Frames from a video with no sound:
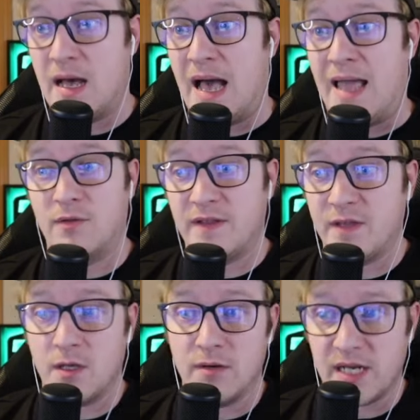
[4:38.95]
I don't think
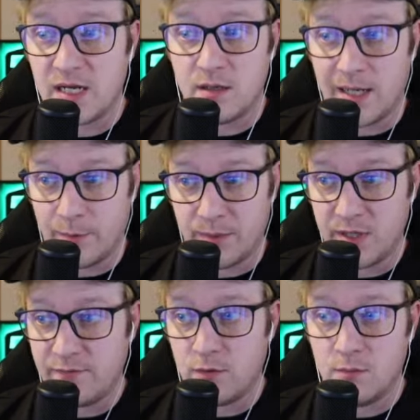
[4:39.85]
that you need Nimble Maneuver,